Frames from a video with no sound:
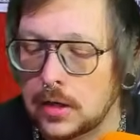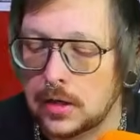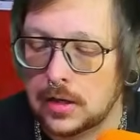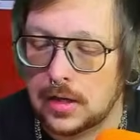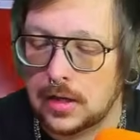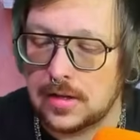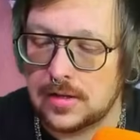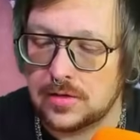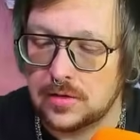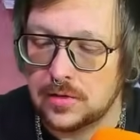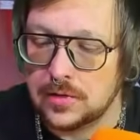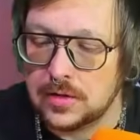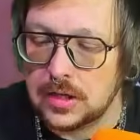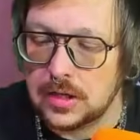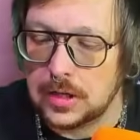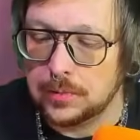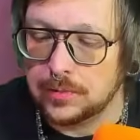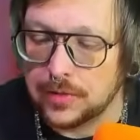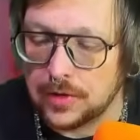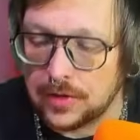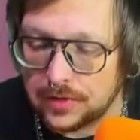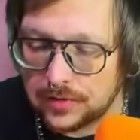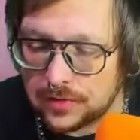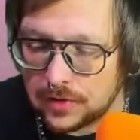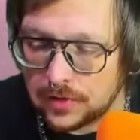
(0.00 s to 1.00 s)
That's too deep
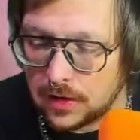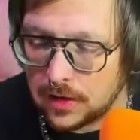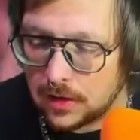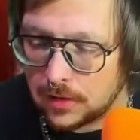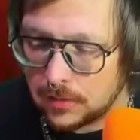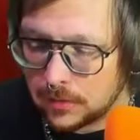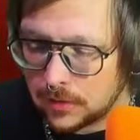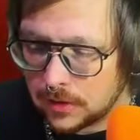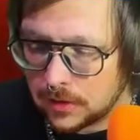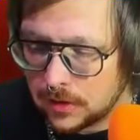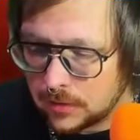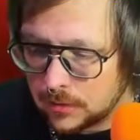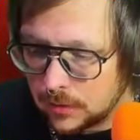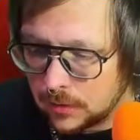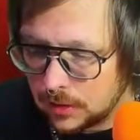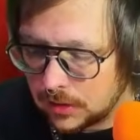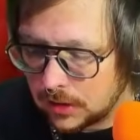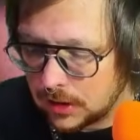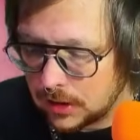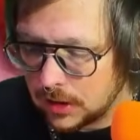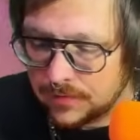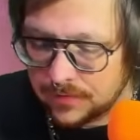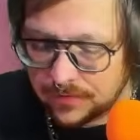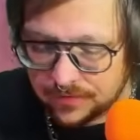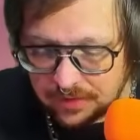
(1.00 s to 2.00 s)
for us today. We're gonna roll
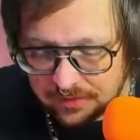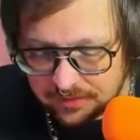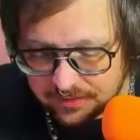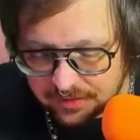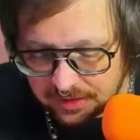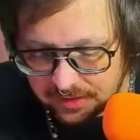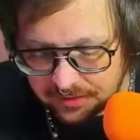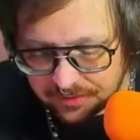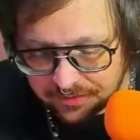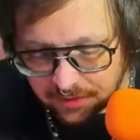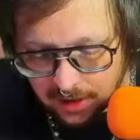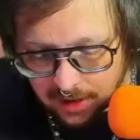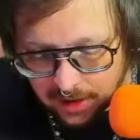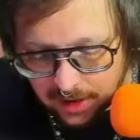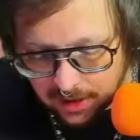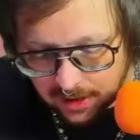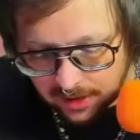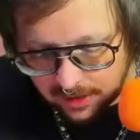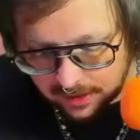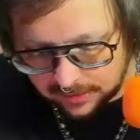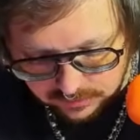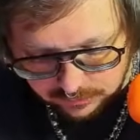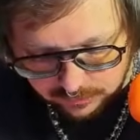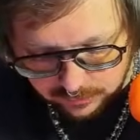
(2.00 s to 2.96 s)
again. 55.